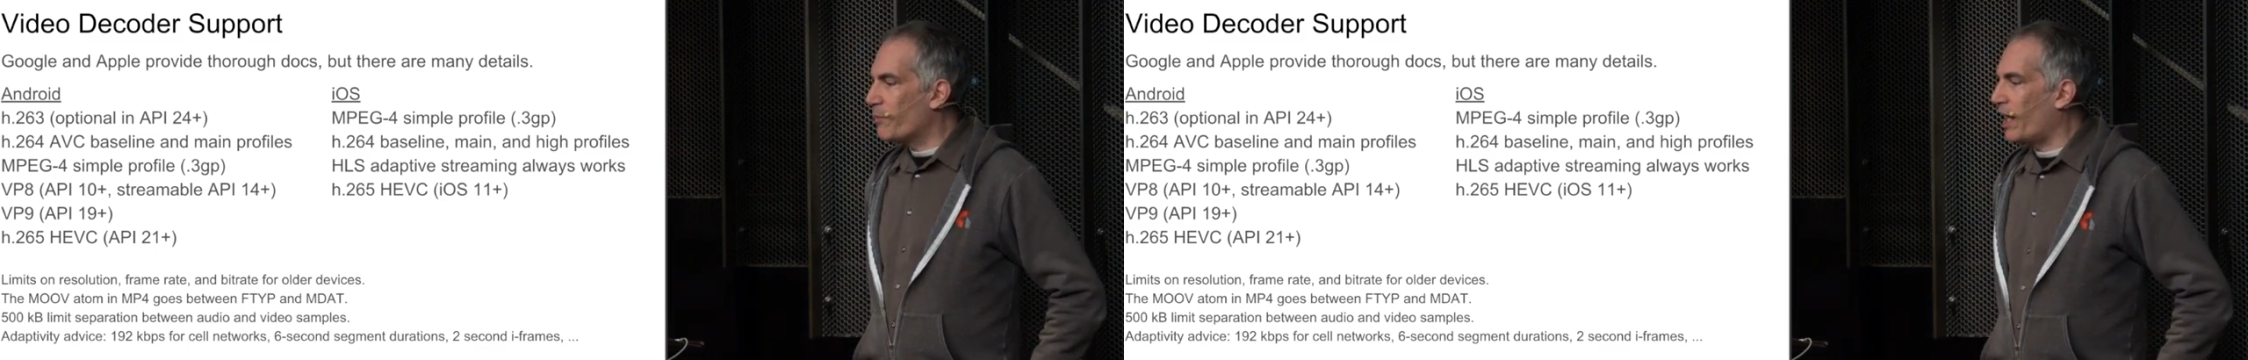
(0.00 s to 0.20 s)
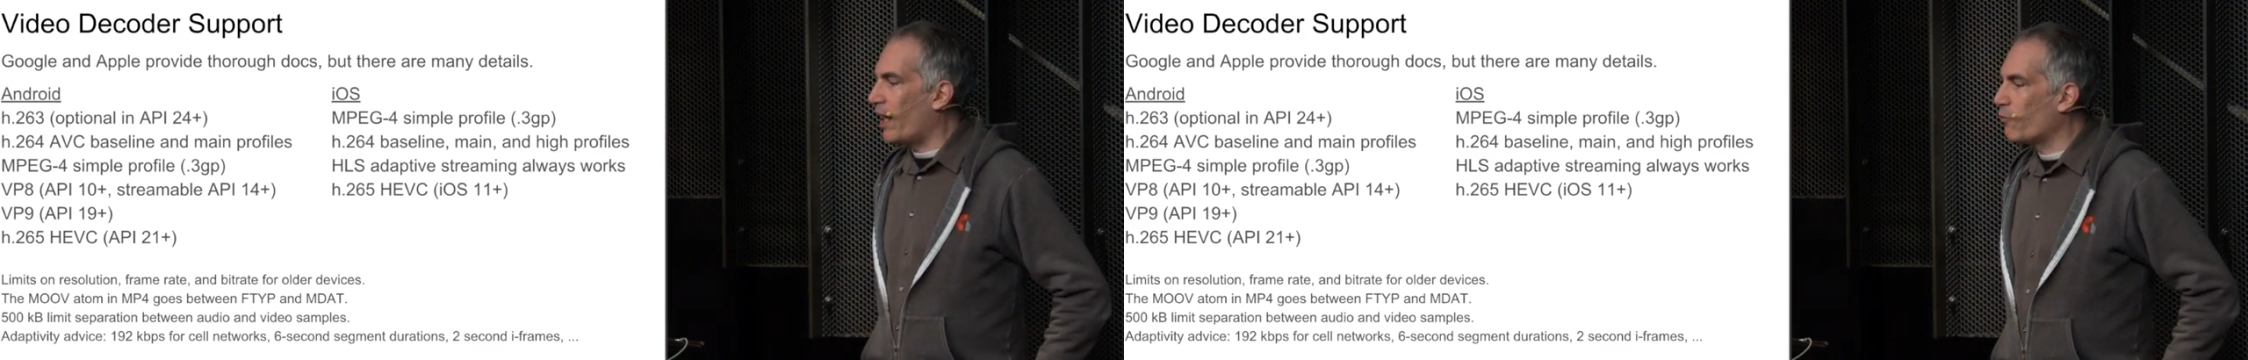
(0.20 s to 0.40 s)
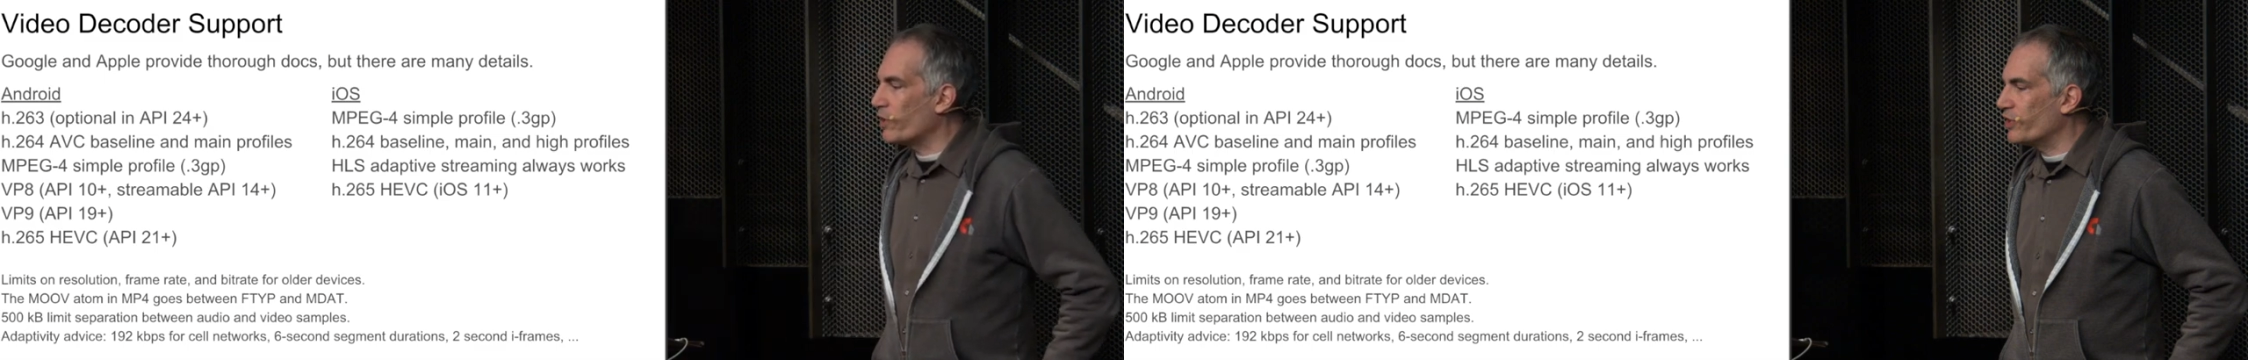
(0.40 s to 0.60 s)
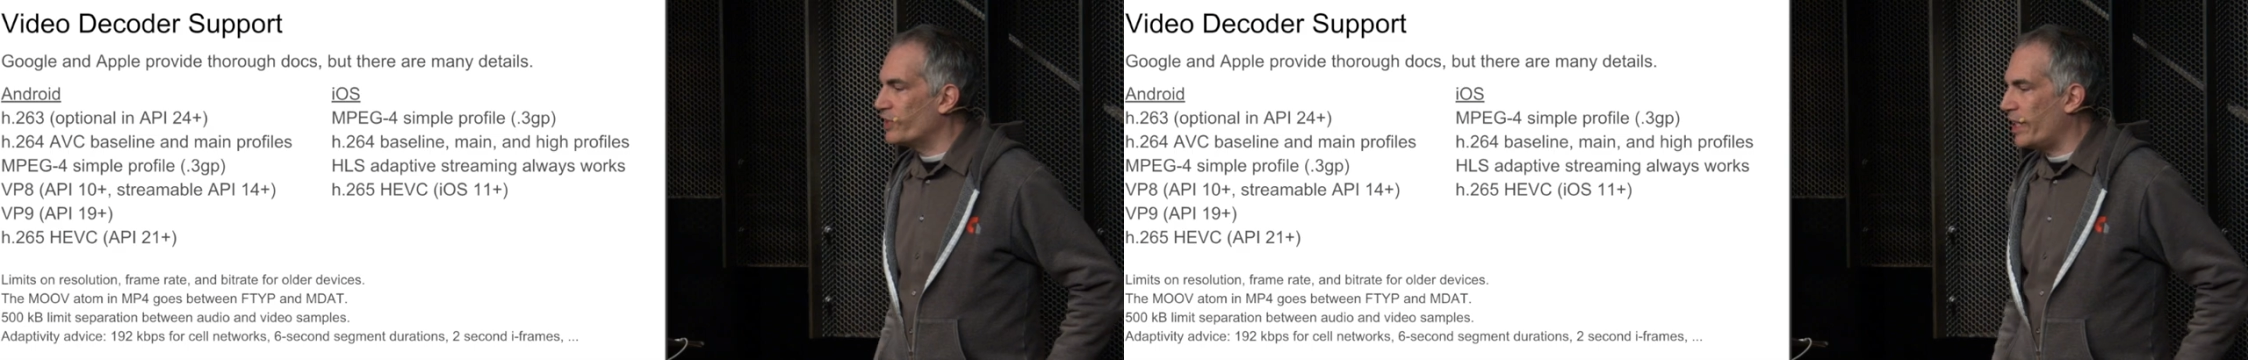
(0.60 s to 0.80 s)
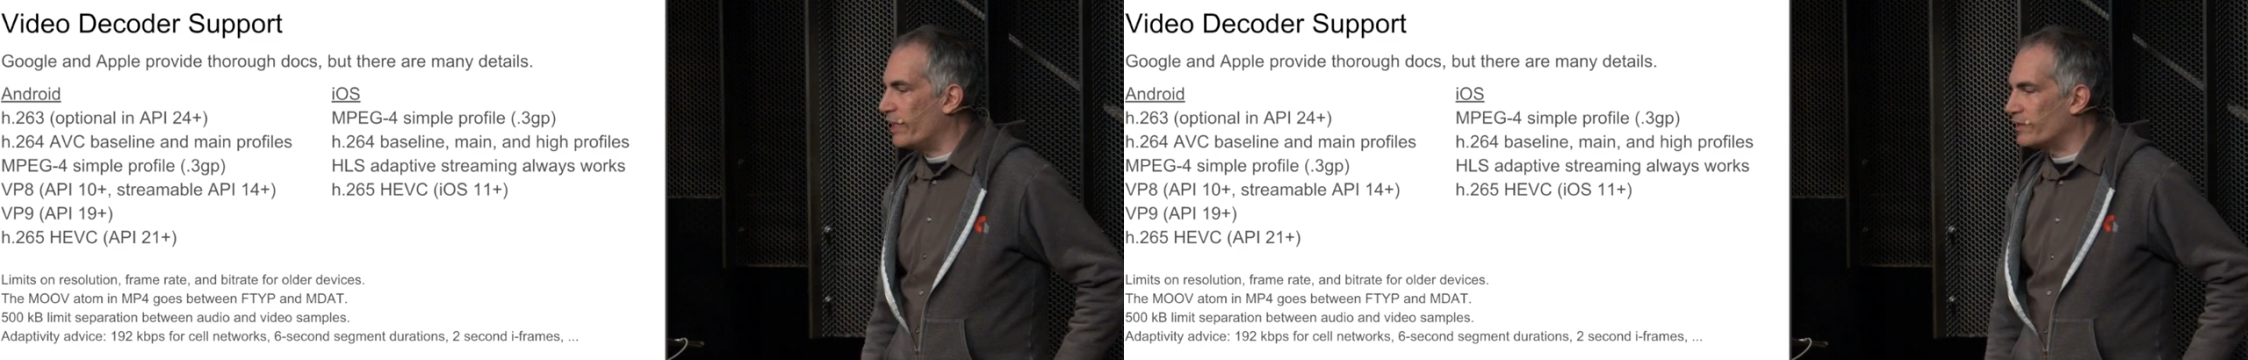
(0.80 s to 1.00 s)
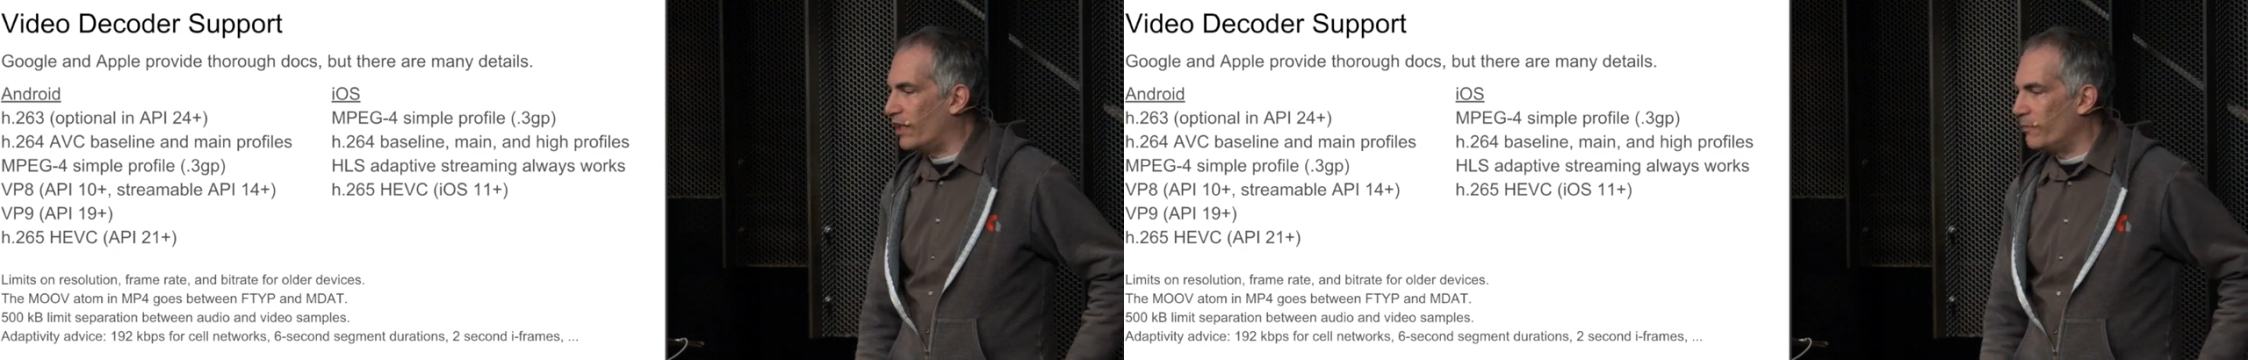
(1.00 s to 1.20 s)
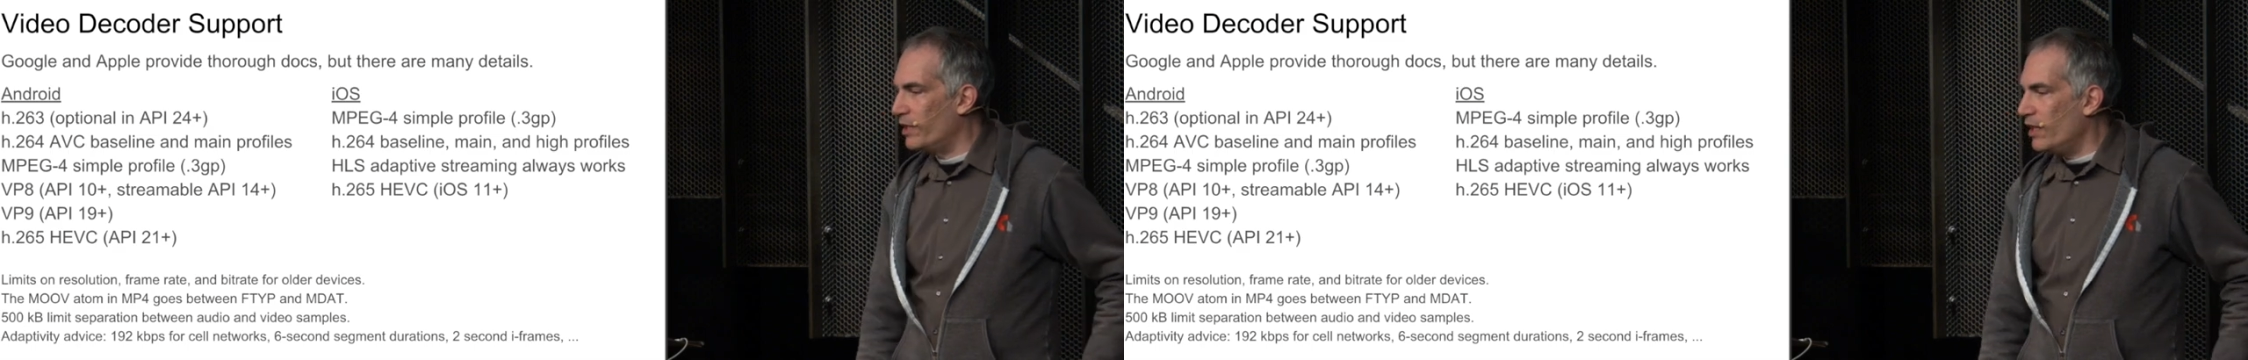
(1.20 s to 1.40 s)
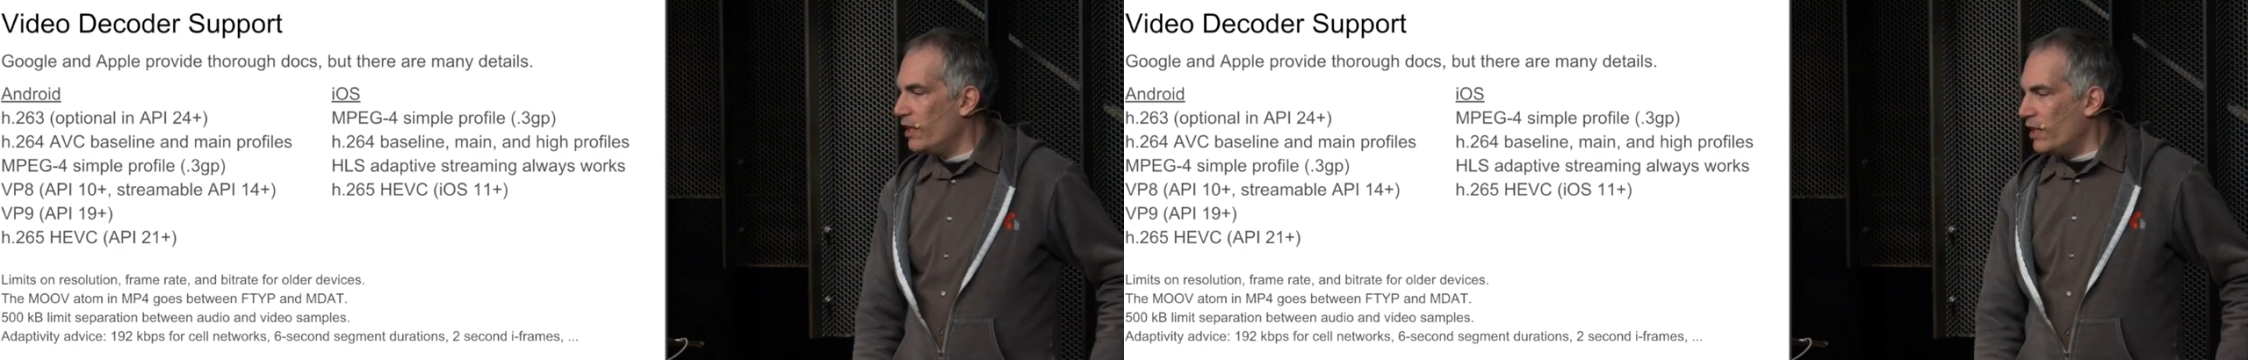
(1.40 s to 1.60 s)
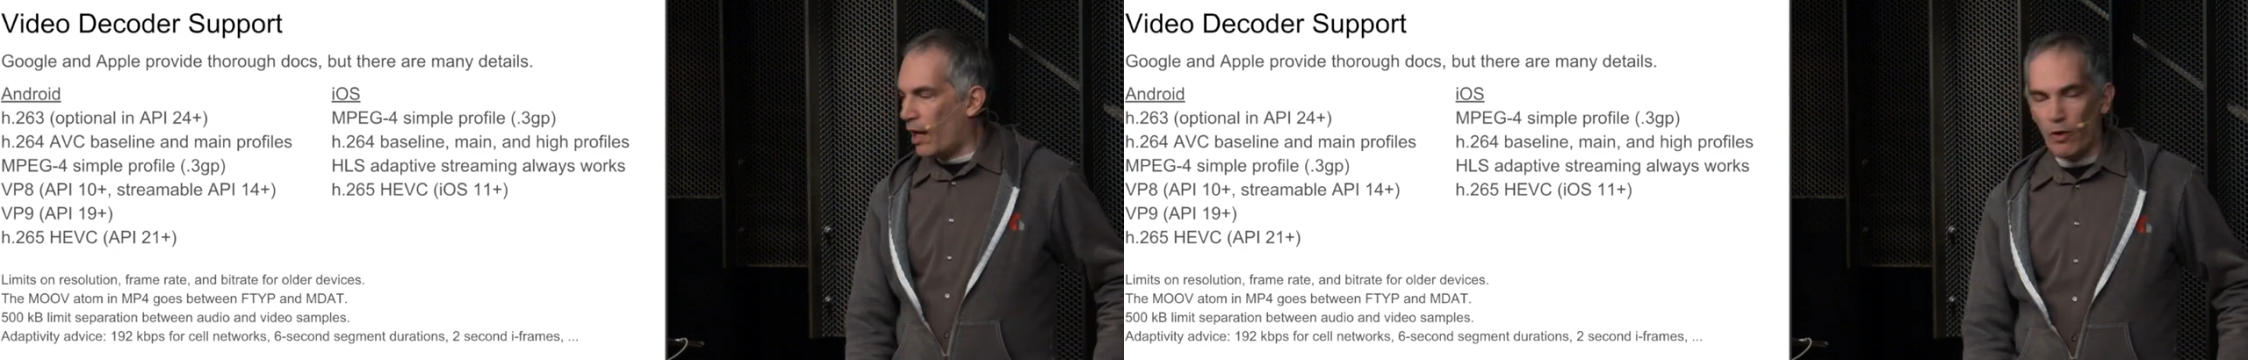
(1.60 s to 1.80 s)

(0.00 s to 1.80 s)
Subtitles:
But I want to say that I